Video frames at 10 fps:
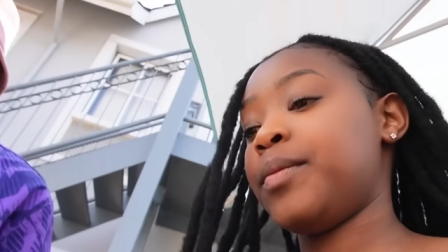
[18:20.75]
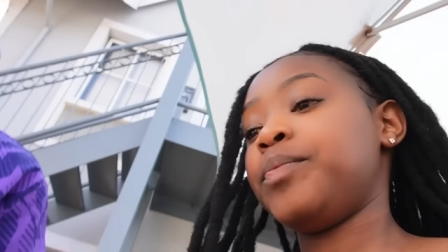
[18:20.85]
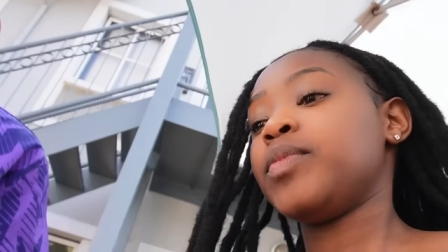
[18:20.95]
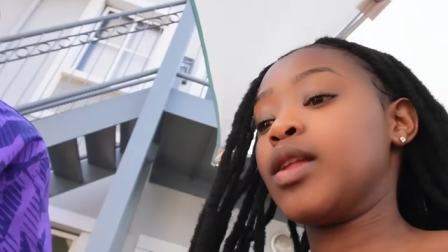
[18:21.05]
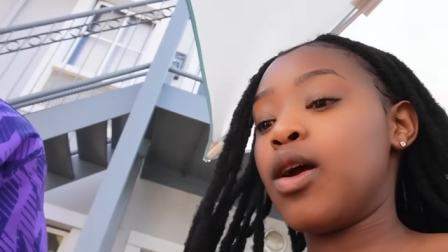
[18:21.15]

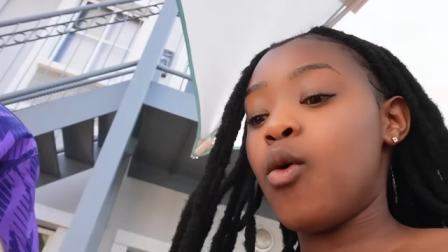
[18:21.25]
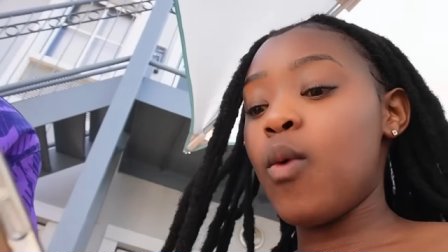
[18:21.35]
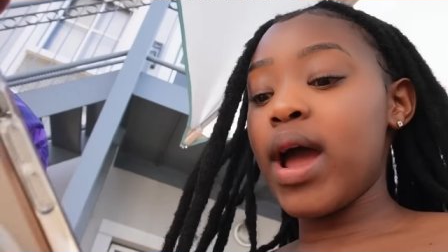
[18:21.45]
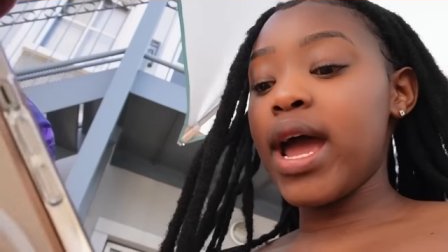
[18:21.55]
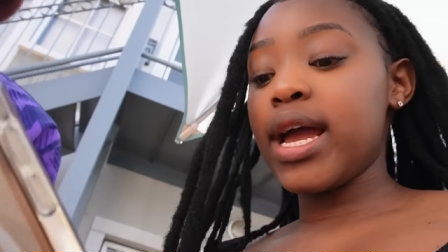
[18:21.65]
No.
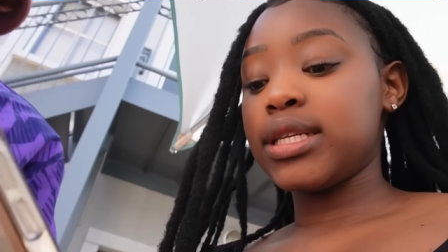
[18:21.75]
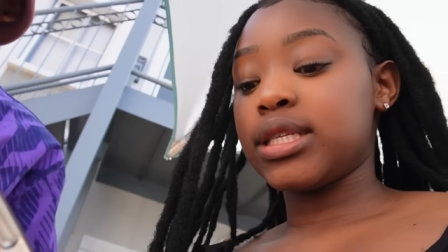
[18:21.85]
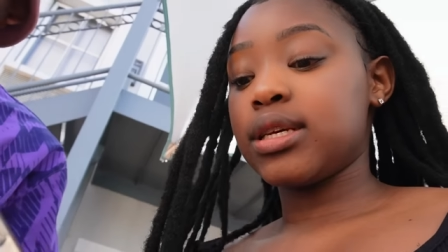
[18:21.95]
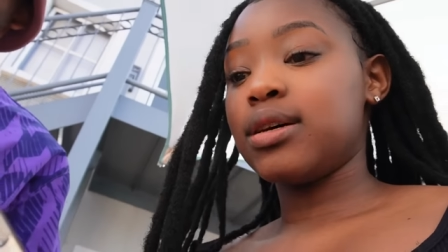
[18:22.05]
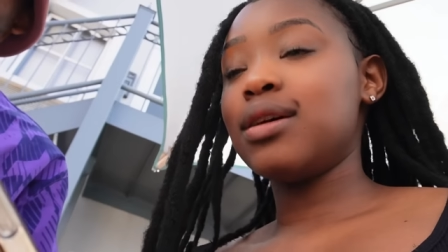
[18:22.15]
Find
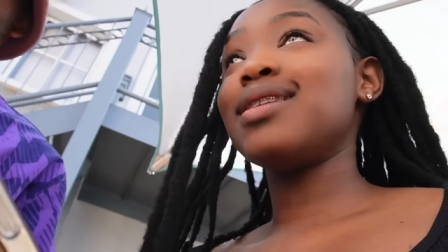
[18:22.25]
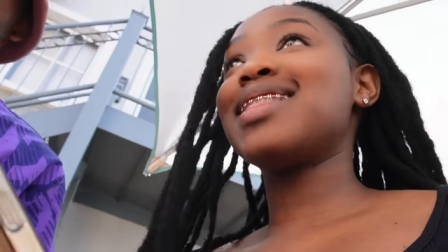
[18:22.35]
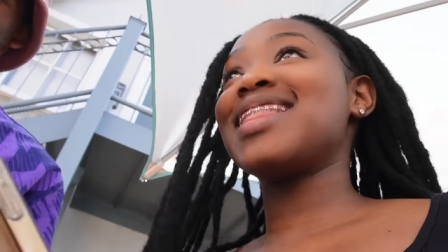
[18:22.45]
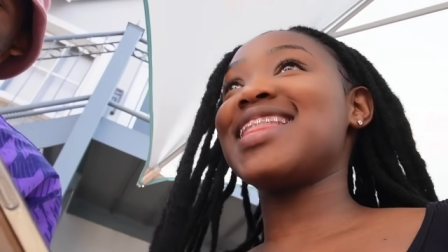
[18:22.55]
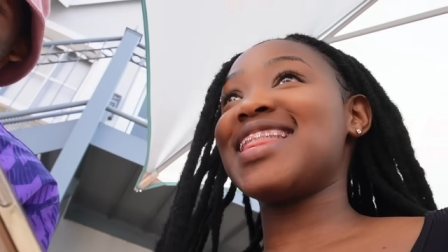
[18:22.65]
a friend
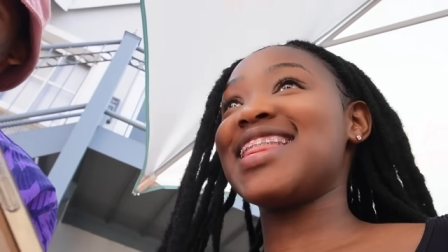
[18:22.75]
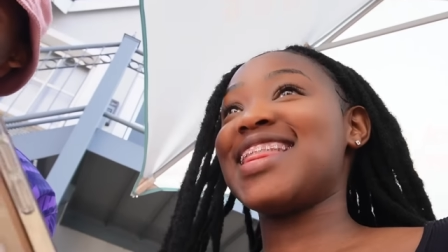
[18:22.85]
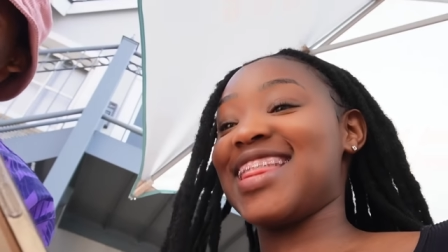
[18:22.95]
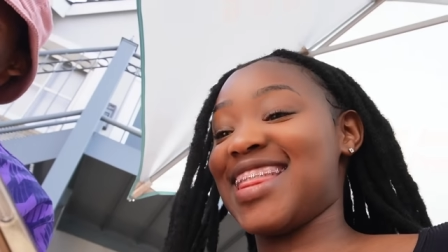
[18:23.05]
on the table.